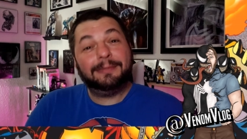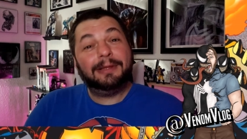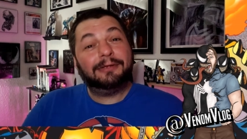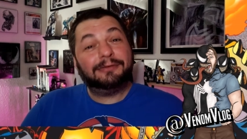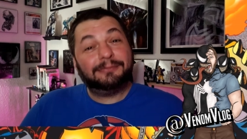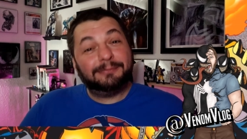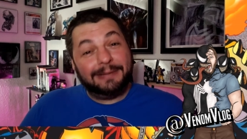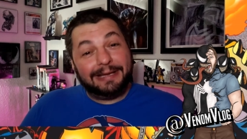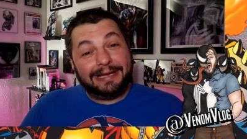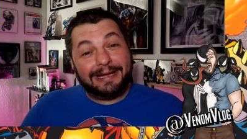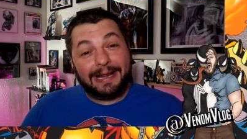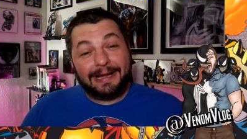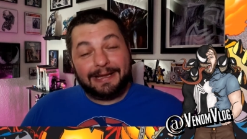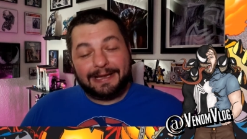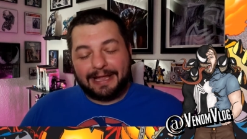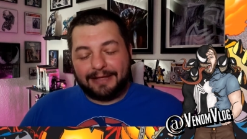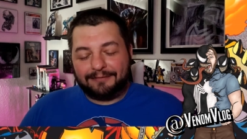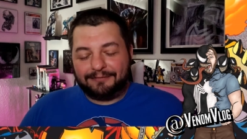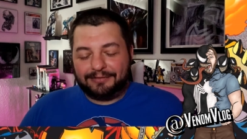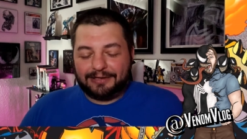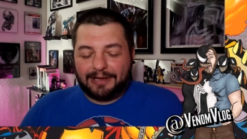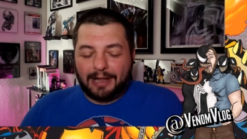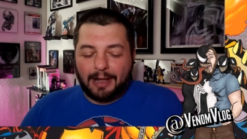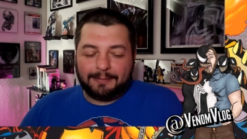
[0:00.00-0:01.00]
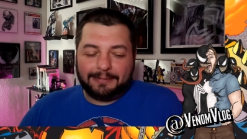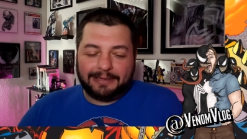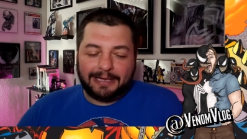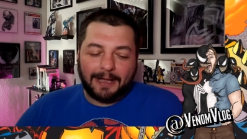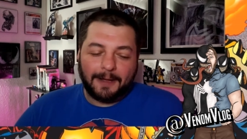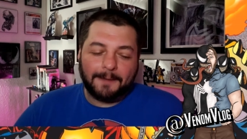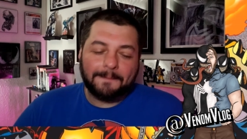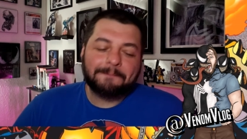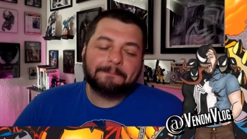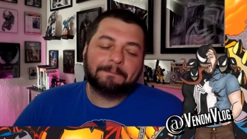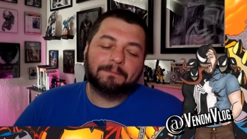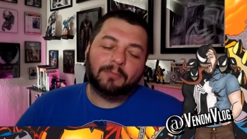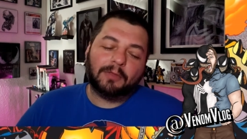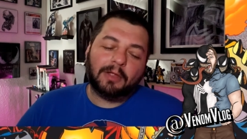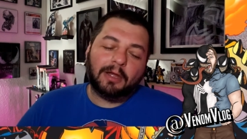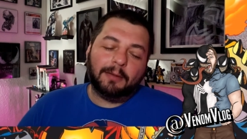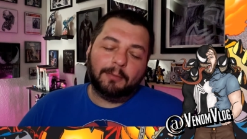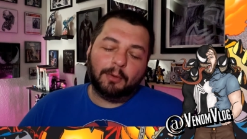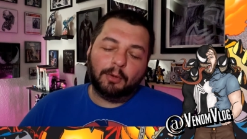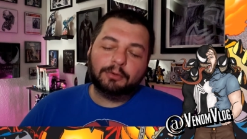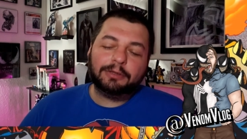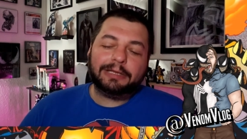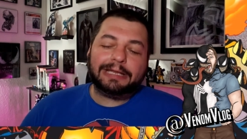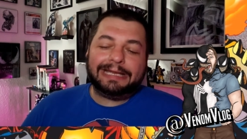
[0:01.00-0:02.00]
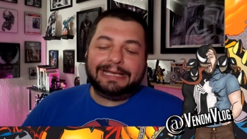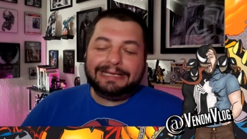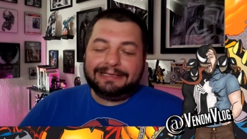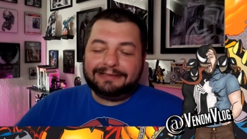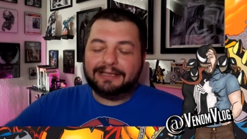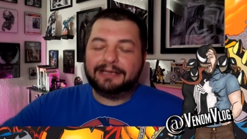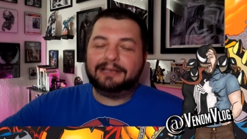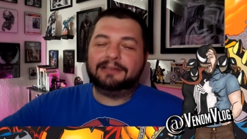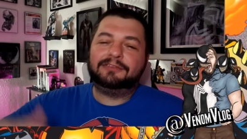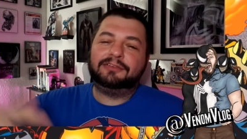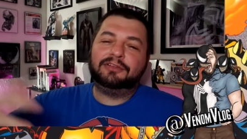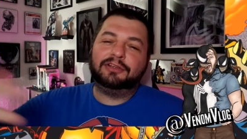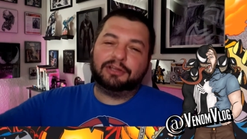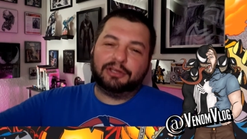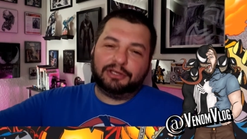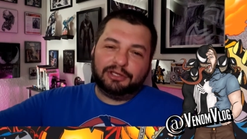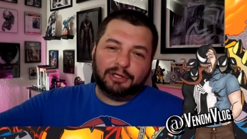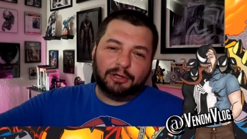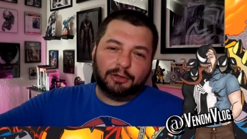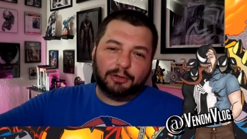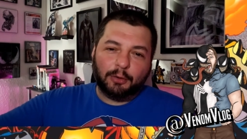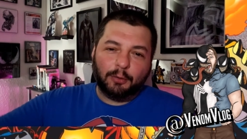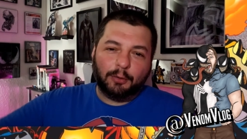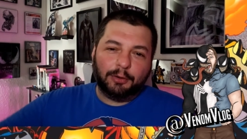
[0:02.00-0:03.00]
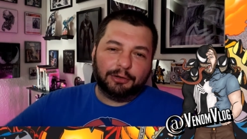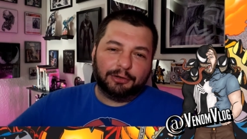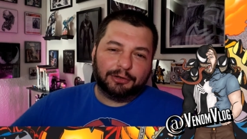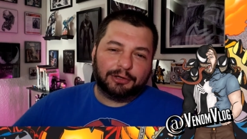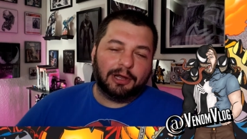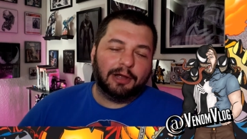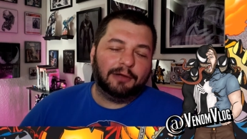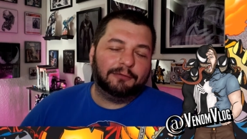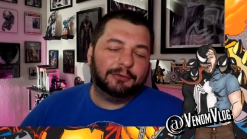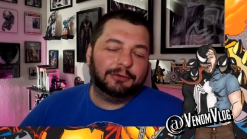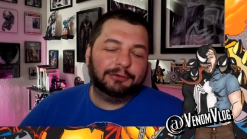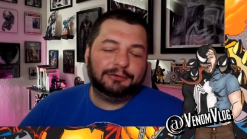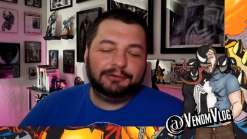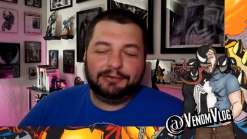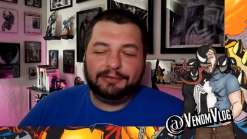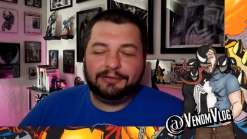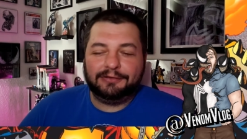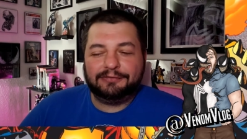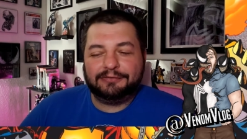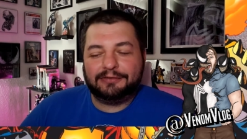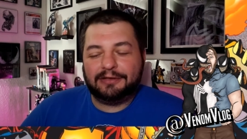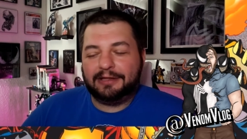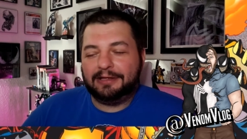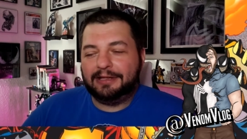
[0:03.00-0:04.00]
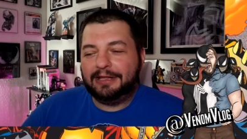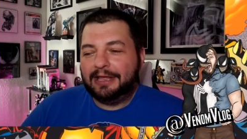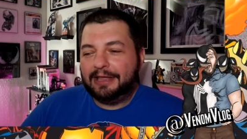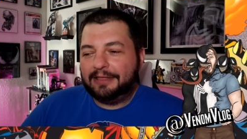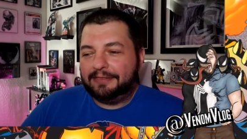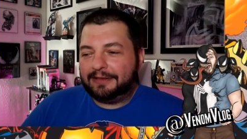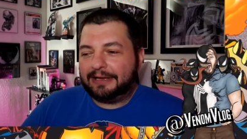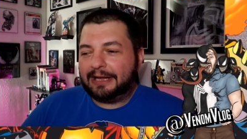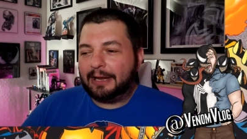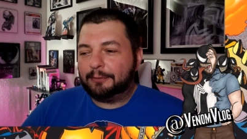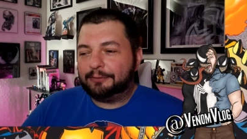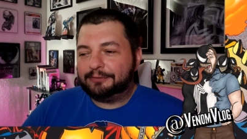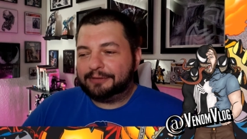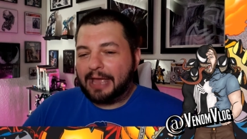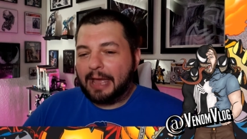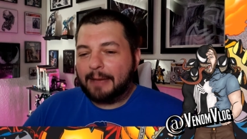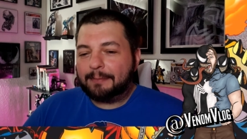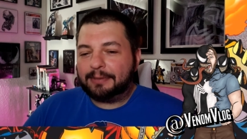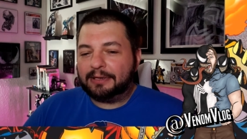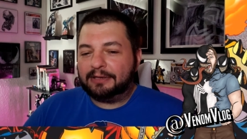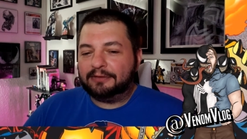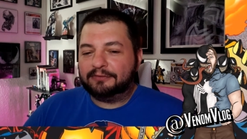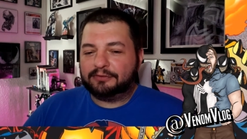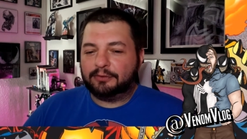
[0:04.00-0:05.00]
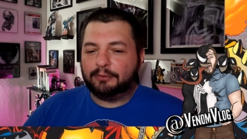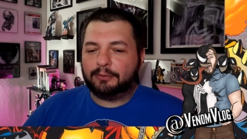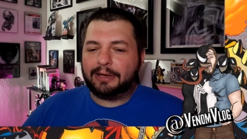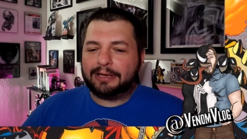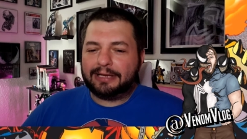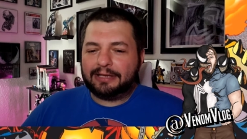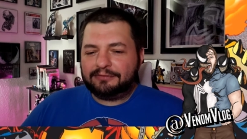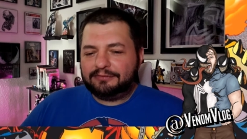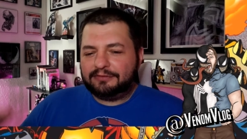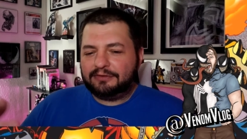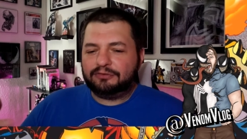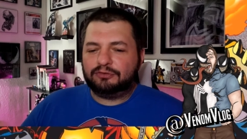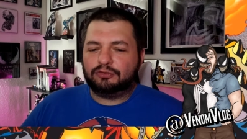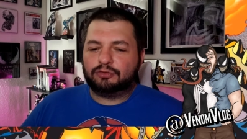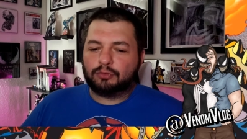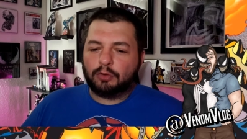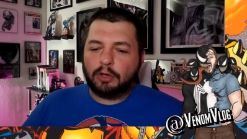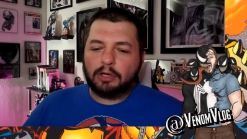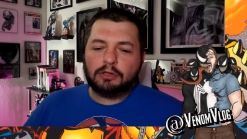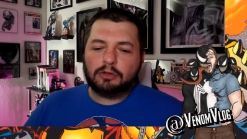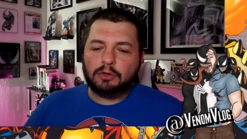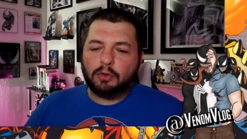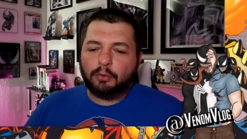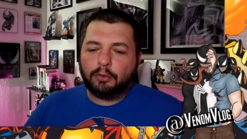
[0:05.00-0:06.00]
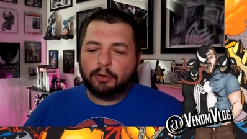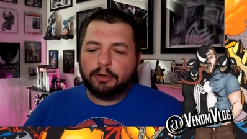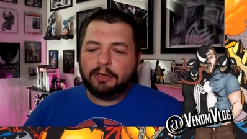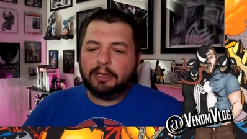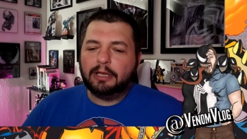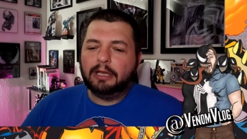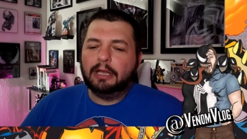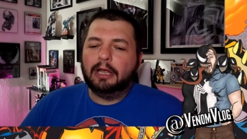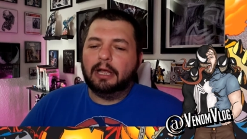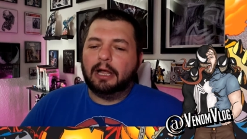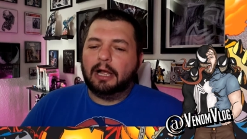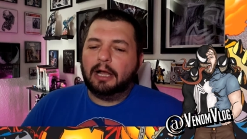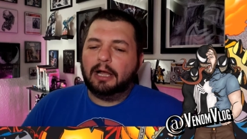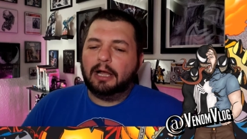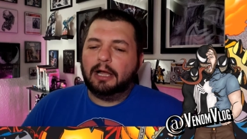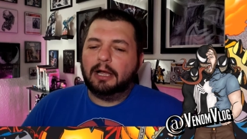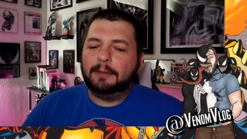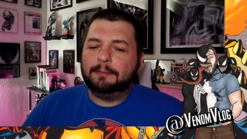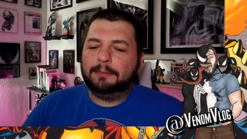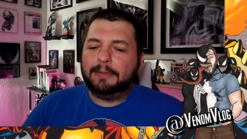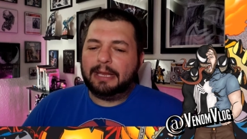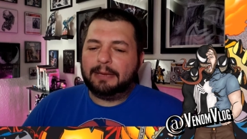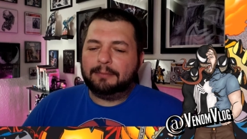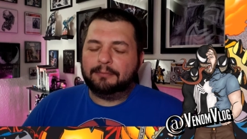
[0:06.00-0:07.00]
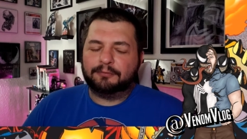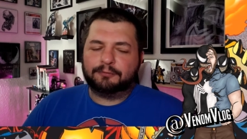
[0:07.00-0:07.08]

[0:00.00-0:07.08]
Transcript: else me and Eddie have in common now. Uh, only he did it to you know go undercover to this uh, thing that was happening. So I guess this drug lord um, named